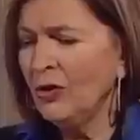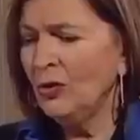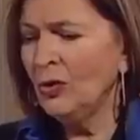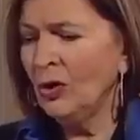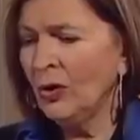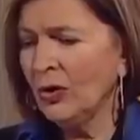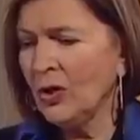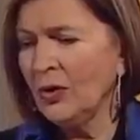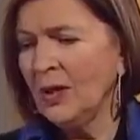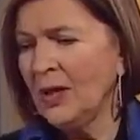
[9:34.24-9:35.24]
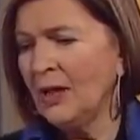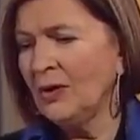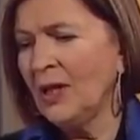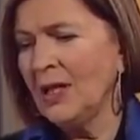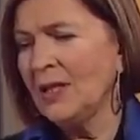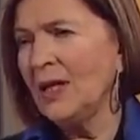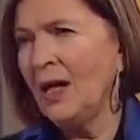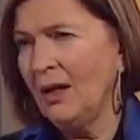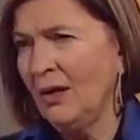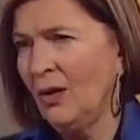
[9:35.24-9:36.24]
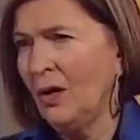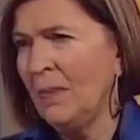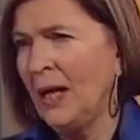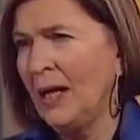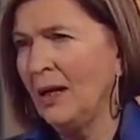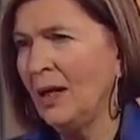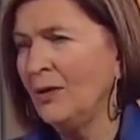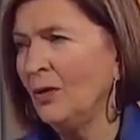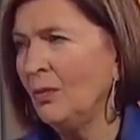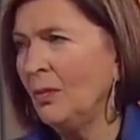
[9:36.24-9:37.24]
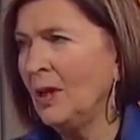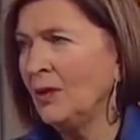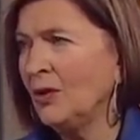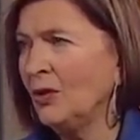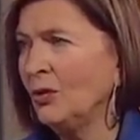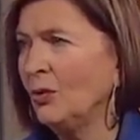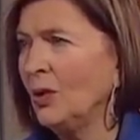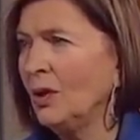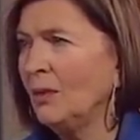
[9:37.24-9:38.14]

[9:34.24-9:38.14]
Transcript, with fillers: the do-gooders on the downtown east side, and there are many, and mm -hmm. I mm-hmm. don't mean to